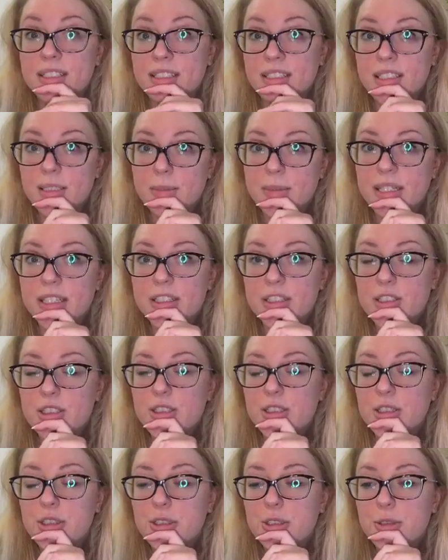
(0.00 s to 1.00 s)
getting back
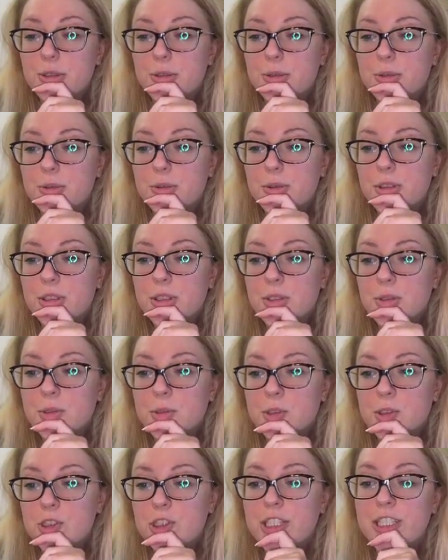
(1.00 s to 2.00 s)
to
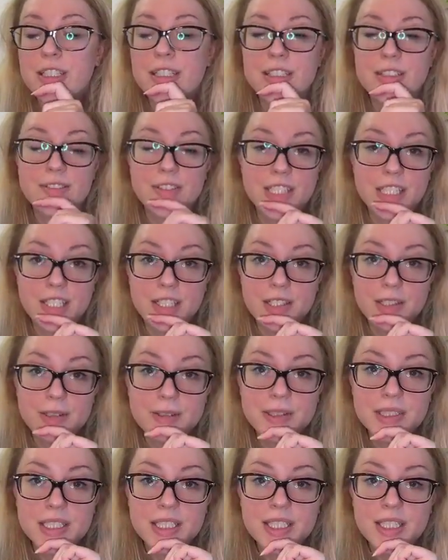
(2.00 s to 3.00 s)
you sharing the
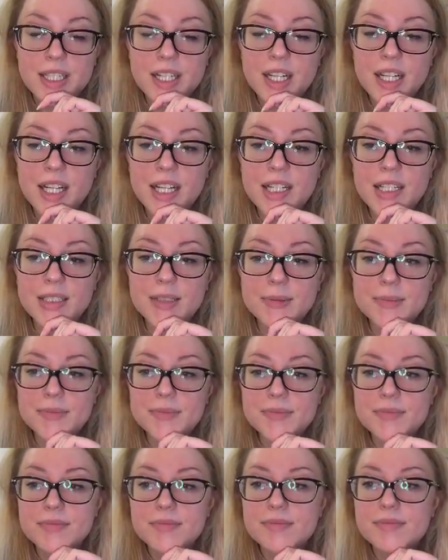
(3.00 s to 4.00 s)
video,
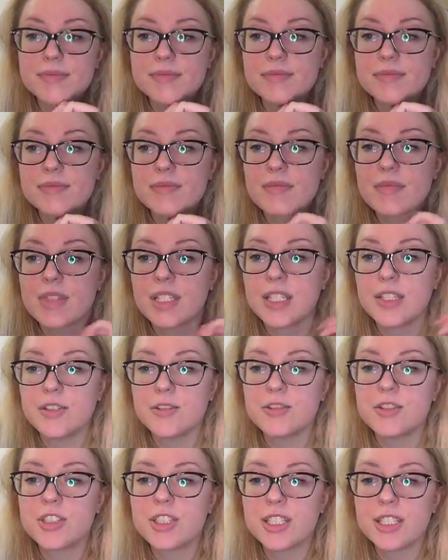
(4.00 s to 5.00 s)
the
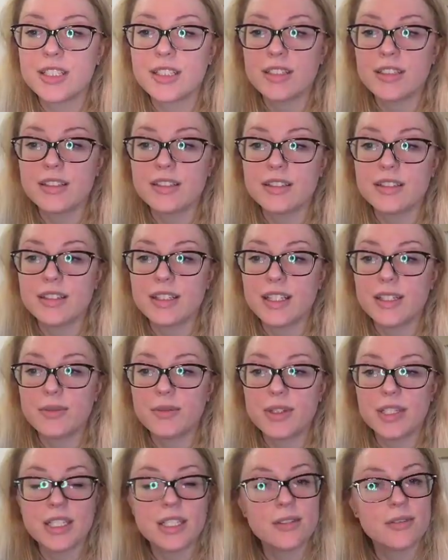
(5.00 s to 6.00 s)
huge thing, and
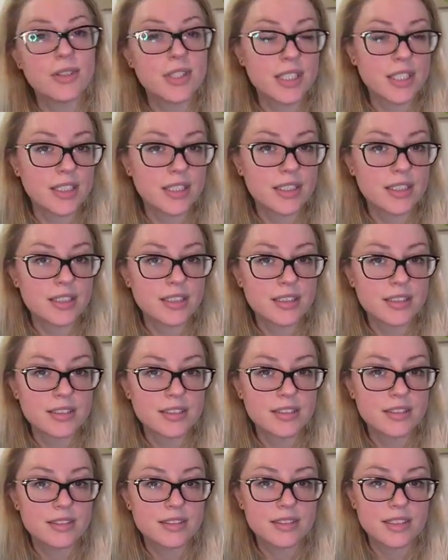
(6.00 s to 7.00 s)
why I wanted,
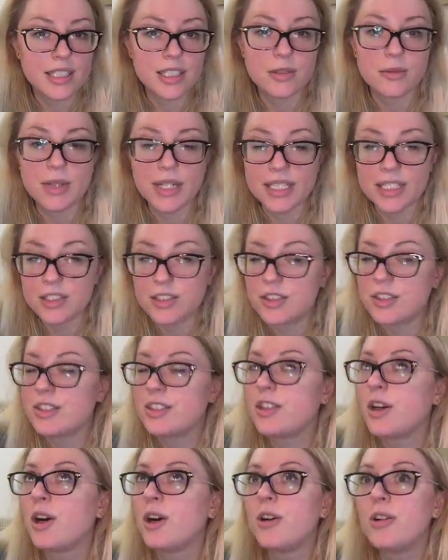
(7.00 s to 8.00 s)
like, why it's
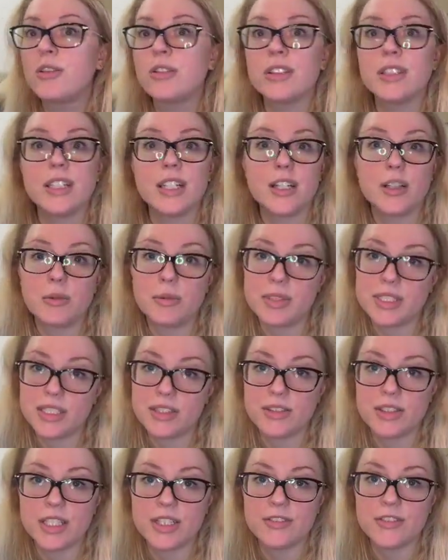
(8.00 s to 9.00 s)
totally
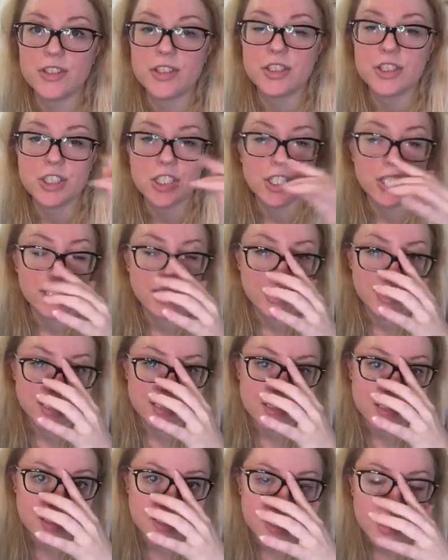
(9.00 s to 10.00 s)
100% okay for you to share it,
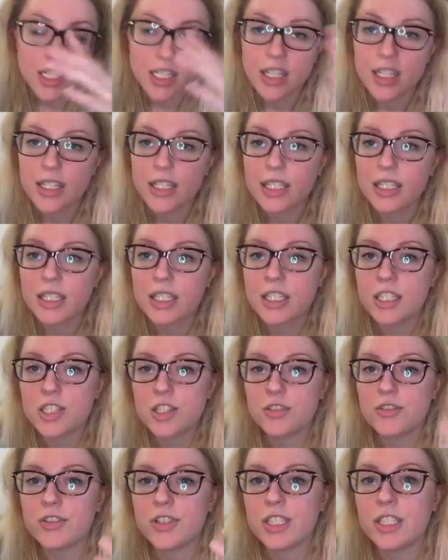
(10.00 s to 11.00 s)
is each
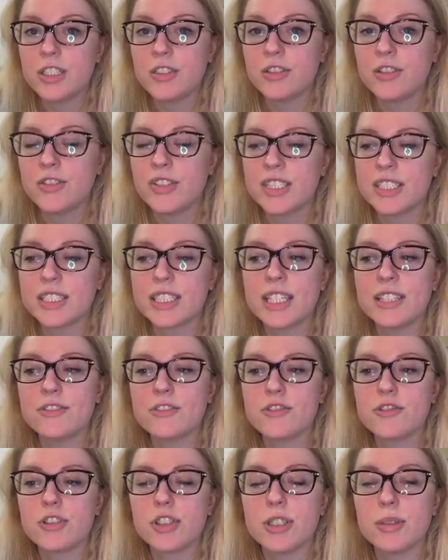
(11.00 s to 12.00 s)
video of this live
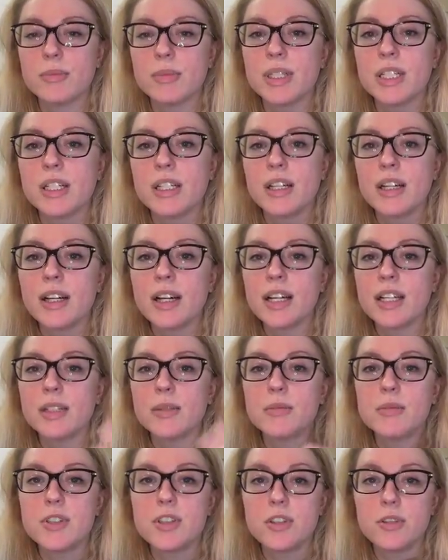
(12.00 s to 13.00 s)
stream I
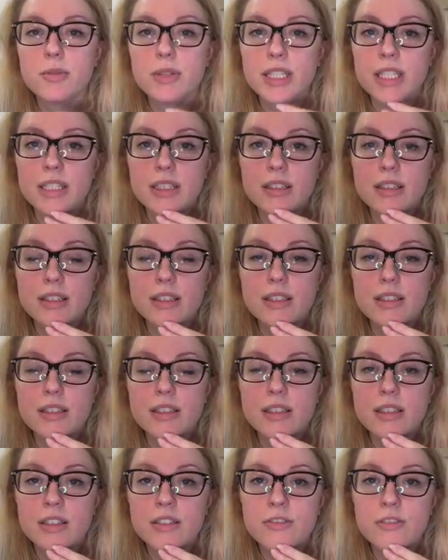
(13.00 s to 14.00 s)
am doing,
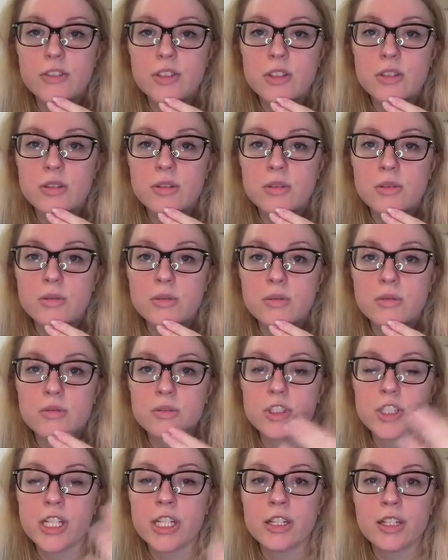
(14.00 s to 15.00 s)
if you
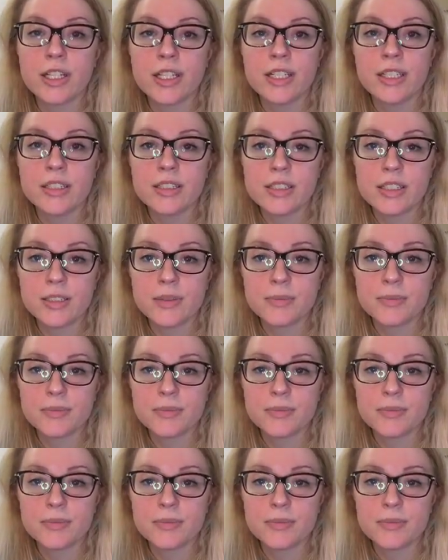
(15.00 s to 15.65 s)
share it,